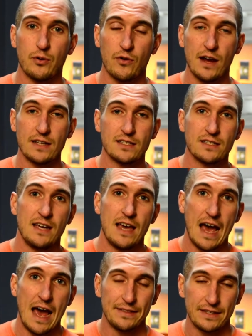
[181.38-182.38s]
press
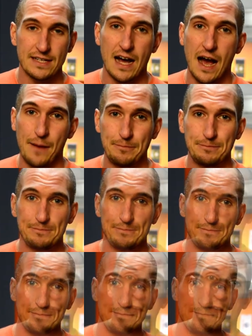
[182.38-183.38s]
at the top.
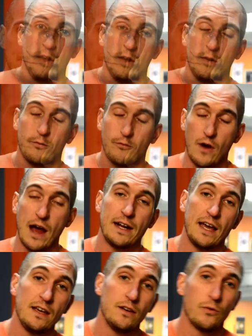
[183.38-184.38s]

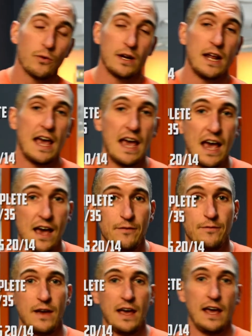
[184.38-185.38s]
Friday, we're gonna
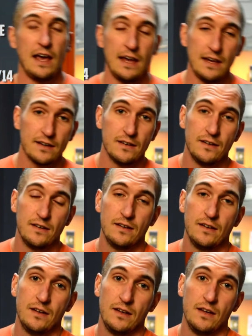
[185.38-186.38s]
have a
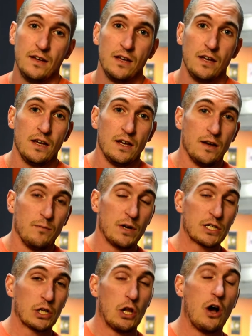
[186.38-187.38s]

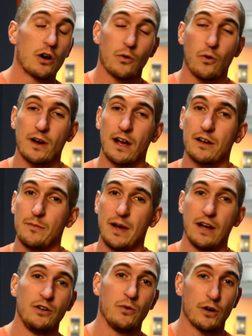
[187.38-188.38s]
much longer workout
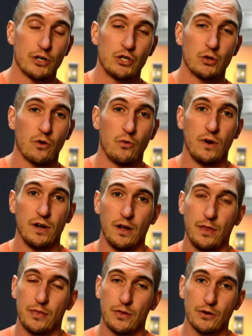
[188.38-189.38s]
compared to our short one
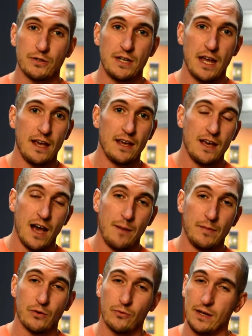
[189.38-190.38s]
on Thursday. I'm
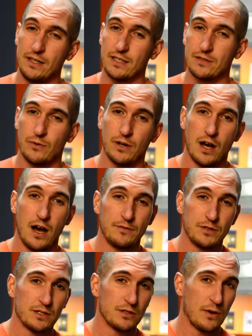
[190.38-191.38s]
gonna read this one off
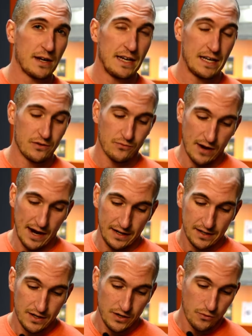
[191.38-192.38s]
just so I get it right.
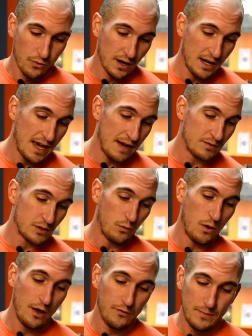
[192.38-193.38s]
We're gonna have
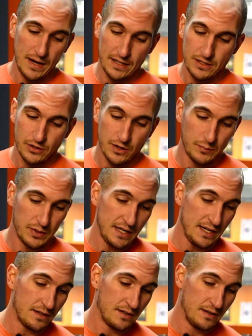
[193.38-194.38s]
12 minutes to complete